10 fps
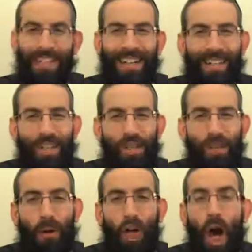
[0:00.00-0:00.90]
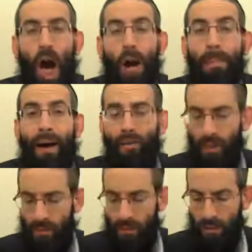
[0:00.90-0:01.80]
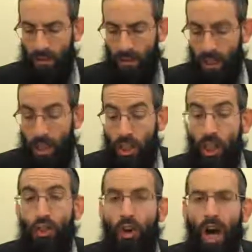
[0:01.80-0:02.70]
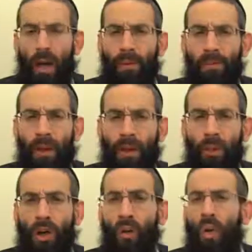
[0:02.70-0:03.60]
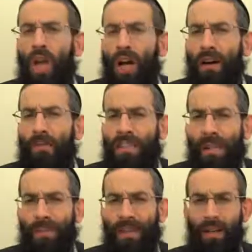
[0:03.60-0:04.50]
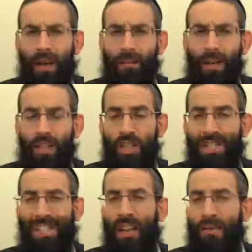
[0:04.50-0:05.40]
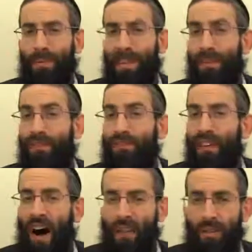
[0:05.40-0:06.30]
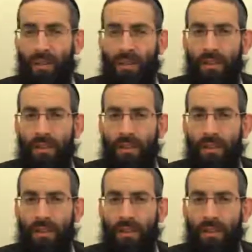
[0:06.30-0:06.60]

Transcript: Continues the Gemara, Amar Rav, the Rachim Rabbanan, one who loves Talmid Chachamim. Rashi says he loves them like a father